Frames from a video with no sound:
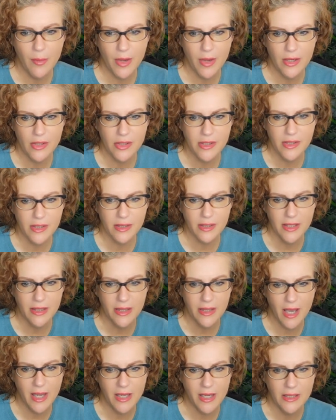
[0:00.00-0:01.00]
We can just
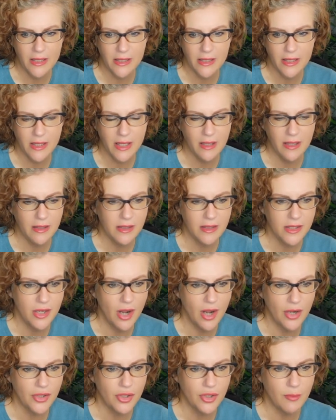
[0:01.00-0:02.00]
delete that easily. It's
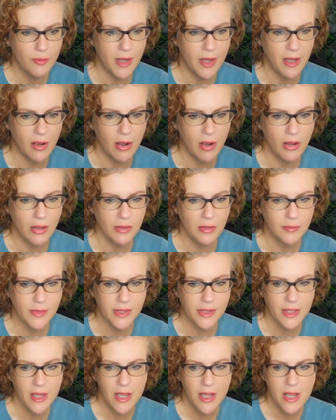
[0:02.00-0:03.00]
not too many
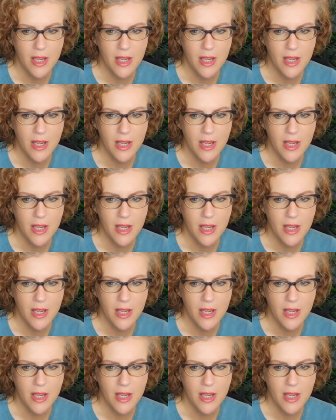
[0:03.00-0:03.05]
columns.